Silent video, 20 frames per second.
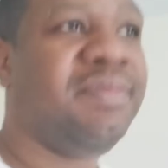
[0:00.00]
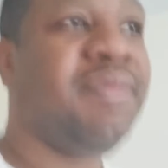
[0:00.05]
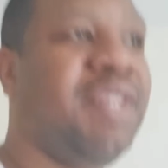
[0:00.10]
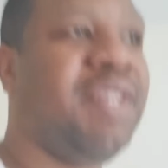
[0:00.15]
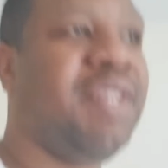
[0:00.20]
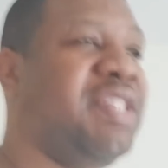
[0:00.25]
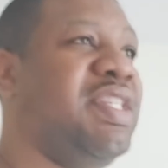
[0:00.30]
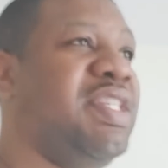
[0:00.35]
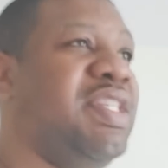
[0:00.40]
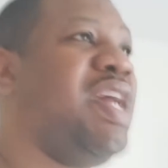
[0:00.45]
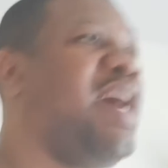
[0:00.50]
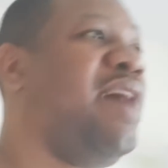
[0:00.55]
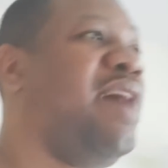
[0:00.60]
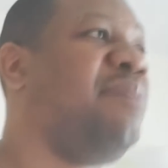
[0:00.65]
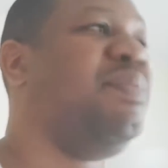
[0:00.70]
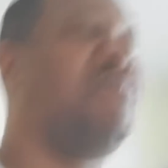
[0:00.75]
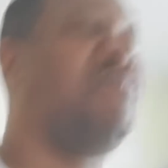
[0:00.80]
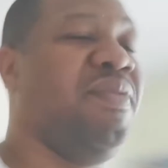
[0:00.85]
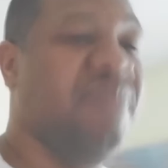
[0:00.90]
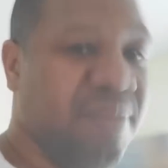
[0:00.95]
as it
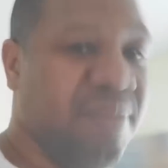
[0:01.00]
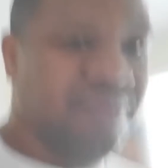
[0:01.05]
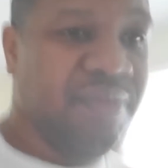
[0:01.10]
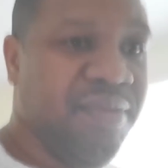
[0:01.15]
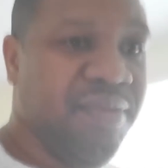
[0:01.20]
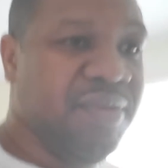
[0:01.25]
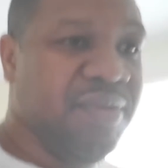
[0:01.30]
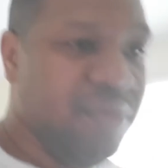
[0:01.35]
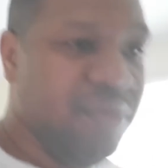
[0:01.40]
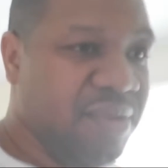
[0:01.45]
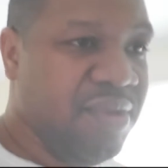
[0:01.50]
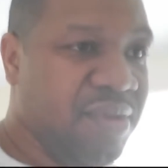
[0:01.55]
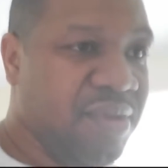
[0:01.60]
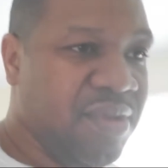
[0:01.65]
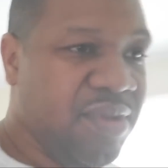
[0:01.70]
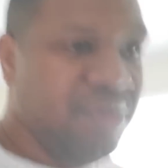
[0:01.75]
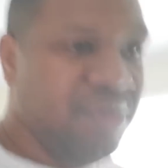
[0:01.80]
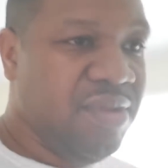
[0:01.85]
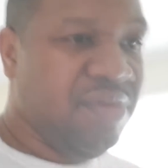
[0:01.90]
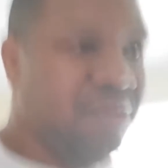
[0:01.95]
happened.
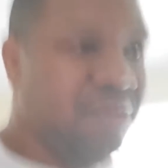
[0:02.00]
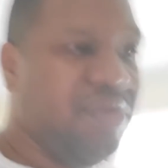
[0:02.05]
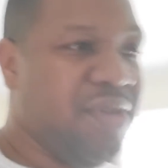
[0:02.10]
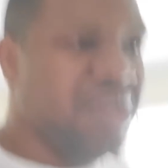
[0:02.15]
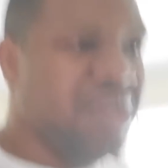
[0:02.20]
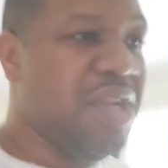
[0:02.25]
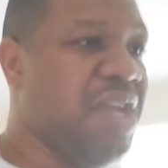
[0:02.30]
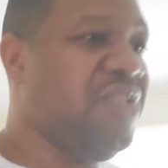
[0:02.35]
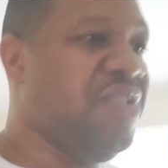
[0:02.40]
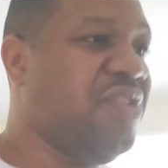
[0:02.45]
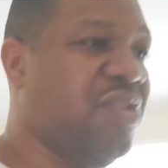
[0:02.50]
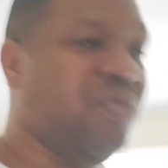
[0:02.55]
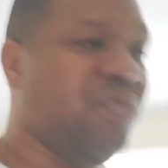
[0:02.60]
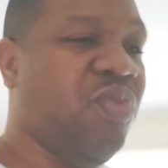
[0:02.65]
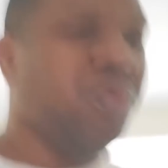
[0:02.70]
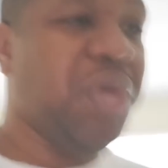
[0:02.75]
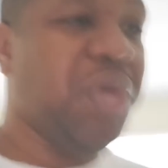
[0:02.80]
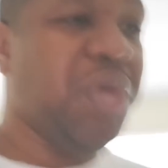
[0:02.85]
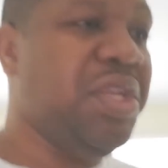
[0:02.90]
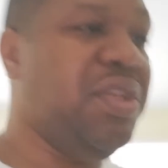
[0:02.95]
And they just
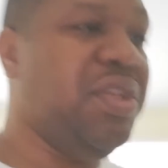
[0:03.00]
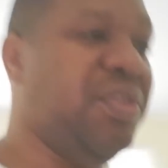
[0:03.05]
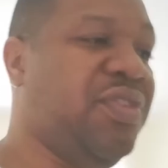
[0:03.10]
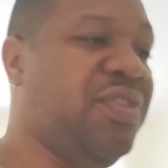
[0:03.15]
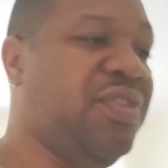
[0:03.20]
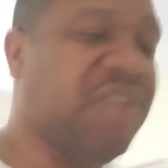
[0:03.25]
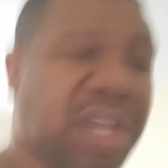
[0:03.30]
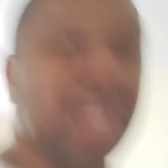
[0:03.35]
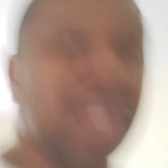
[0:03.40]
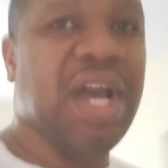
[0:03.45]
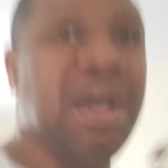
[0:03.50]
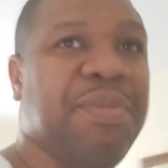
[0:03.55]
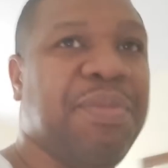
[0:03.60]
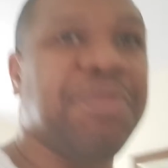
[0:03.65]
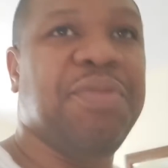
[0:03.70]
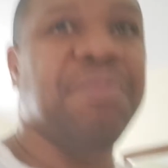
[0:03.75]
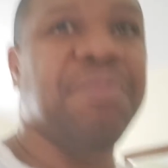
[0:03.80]
witnessed the cops